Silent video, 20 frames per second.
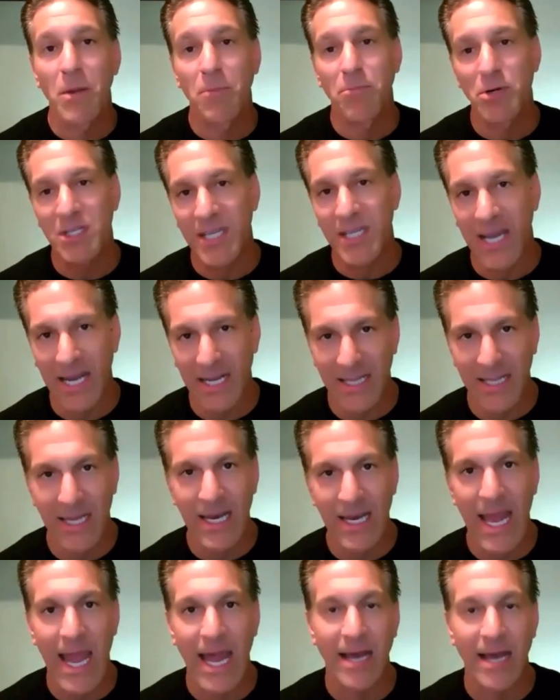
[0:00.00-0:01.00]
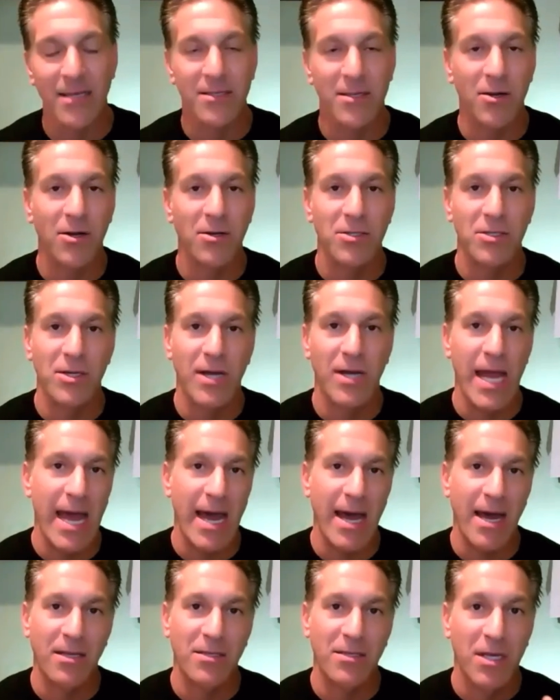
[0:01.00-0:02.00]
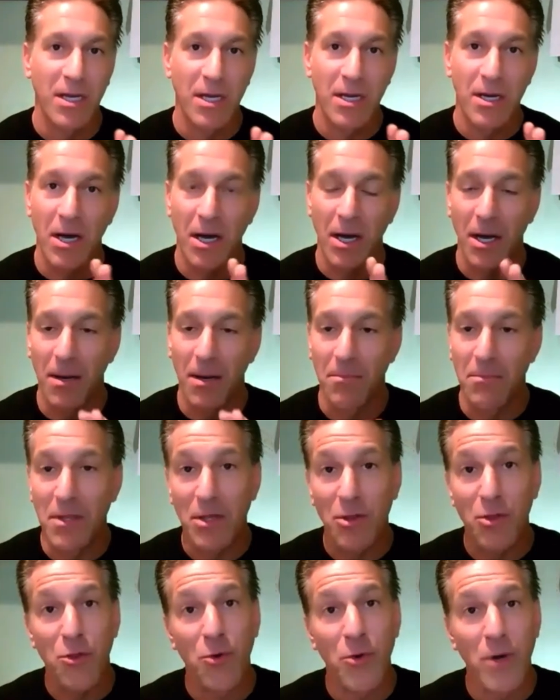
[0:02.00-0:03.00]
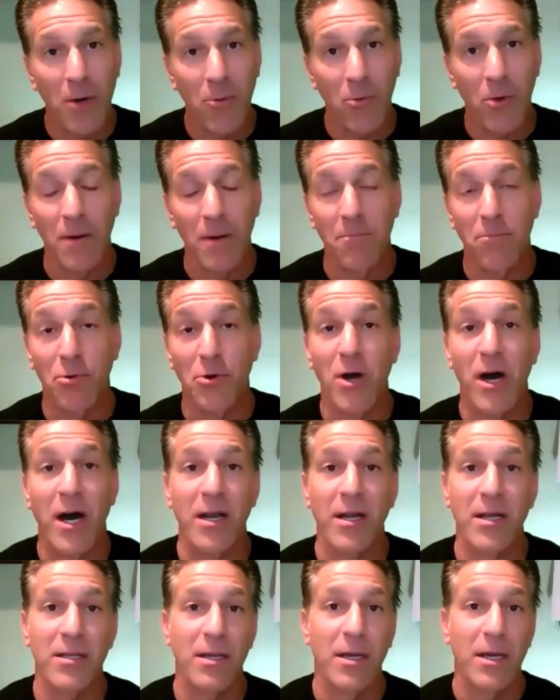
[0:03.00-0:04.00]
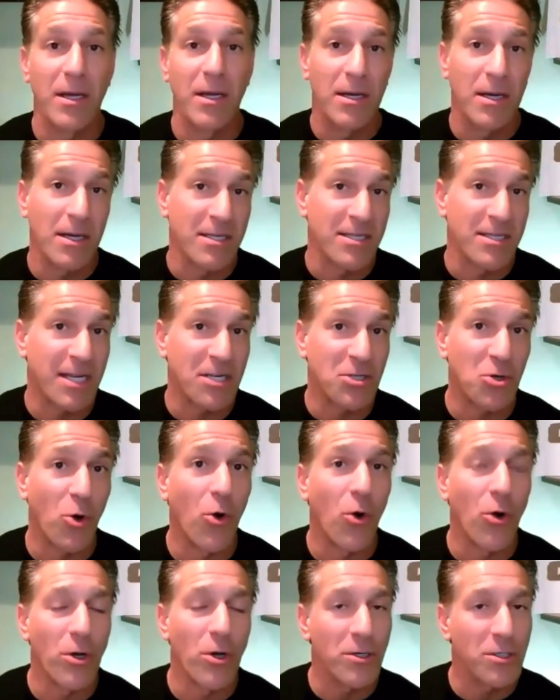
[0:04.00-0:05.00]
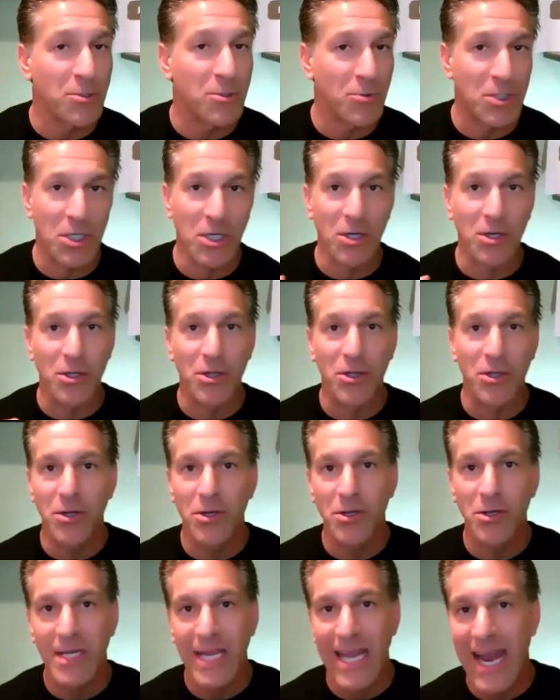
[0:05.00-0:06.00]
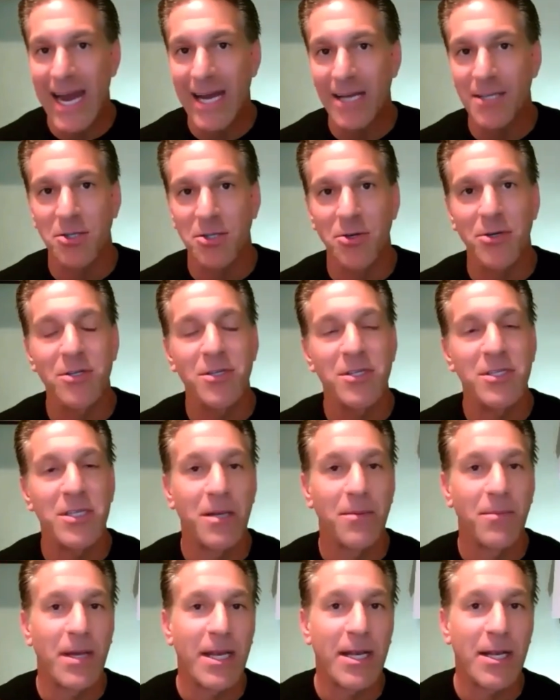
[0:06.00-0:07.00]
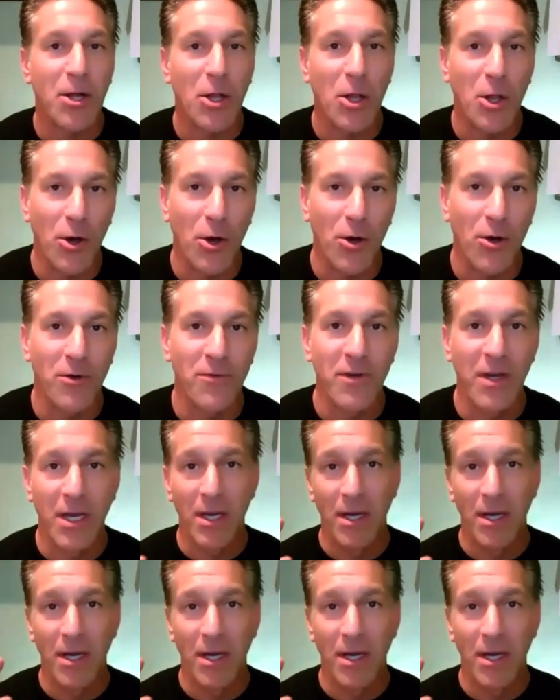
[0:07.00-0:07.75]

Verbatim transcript: protected as it also has um, the three in one product essential oils, which include castor and cinnamon and clove,